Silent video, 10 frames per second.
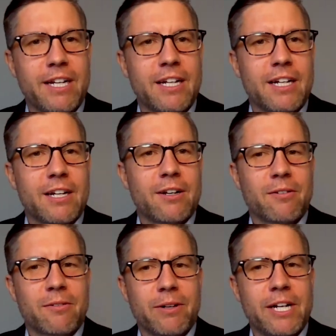Reed,
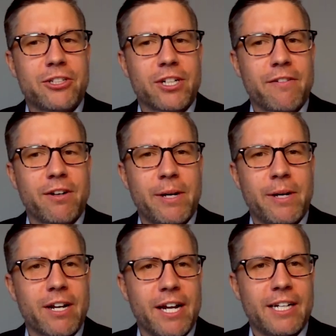you're giving away
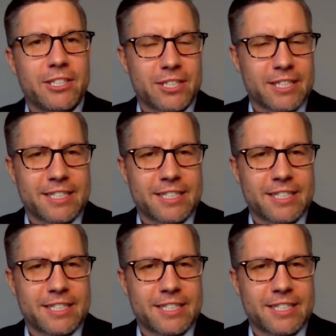your age.